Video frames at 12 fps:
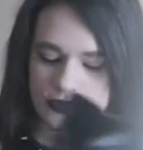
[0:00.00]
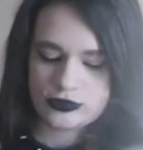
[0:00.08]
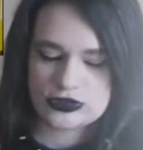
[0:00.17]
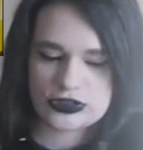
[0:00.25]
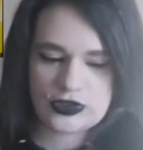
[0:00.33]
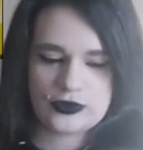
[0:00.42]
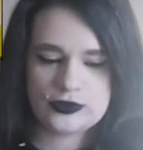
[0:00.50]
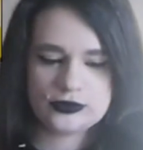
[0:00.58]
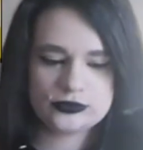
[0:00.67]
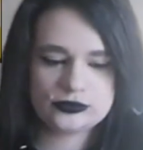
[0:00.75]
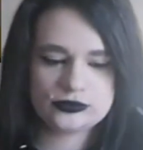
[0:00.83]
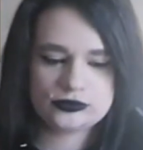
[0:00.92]

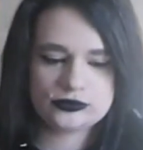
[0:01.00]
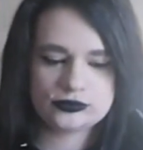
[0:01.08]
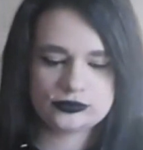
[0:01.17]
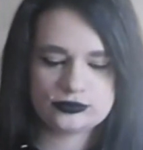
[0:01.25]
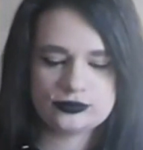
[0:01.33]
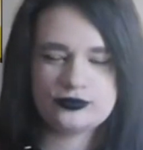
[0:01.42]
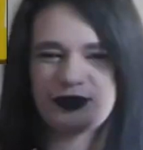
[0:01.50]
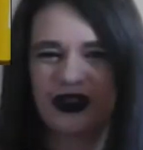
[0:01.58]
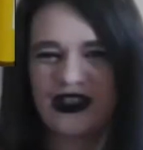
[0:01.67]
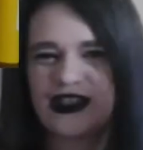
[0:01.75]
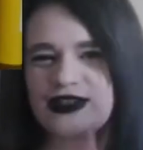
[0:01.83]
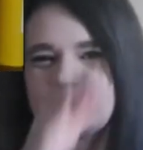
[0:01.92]
so, but
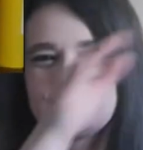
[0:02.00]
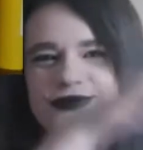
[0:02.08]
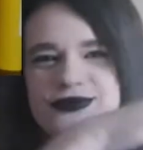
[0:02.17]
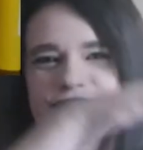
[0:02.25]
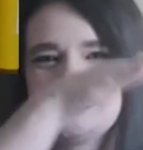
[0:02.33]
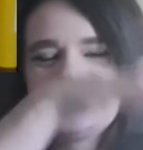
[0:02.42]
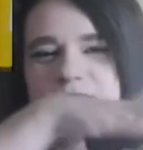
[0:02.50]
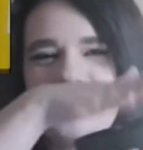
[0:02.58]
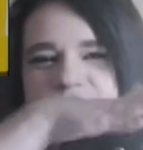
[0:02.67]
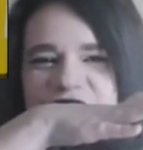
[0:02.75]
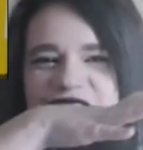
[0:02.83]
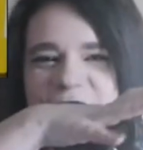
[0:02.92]
like, the
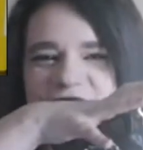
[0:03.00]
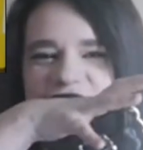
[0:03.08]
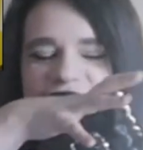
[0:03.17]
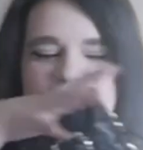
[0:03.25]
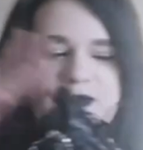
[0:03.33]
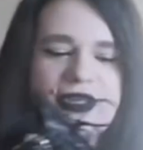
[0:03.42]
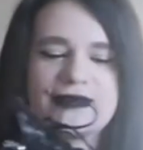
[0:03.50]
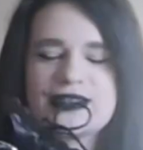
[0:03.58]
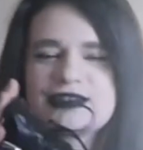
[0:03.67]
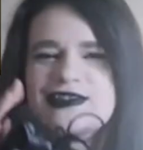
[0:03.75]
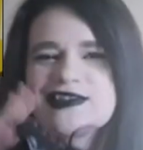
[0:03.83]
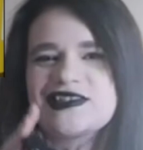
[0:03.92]
boot was about the same thing.
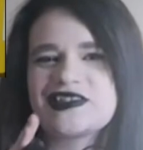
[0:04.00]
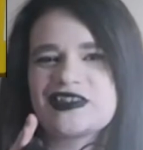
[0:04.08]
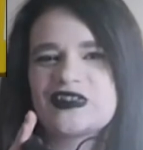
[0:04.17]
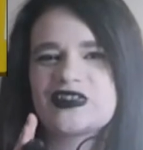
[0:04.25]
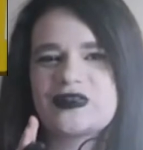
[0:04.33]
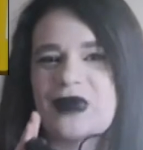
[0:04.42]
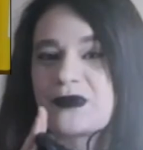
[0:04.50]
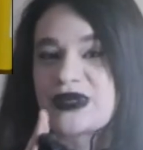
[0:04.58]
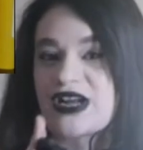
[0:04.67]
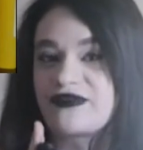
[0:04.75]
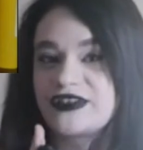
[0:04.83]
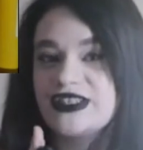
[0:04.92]
Like, this is usually my
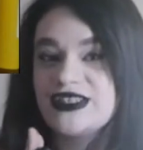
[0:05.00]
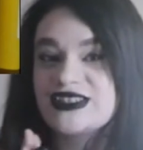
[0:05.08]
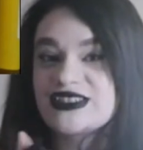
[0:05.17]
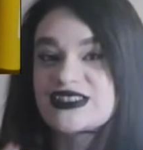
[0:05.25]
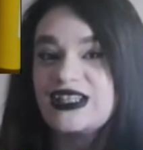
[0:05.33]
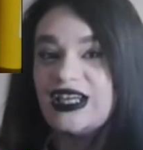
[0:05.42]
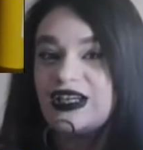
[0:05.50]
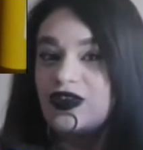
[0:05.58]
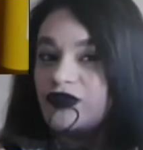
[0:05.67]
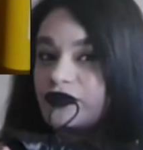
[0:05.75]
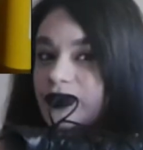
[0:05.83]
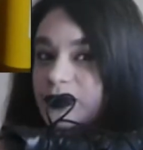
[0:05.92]
preference
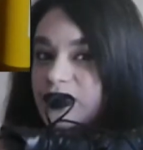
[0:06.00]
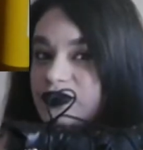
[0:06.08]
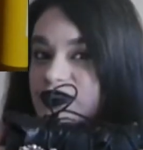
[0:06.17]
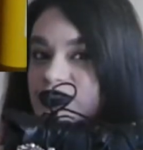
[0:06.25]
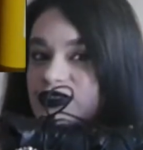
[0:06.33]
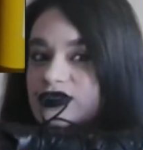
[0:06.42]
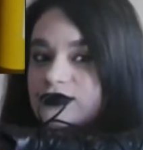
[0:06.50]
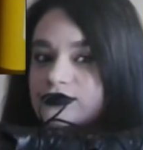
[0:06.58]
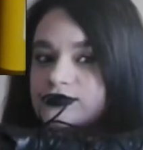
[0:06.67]
for boots.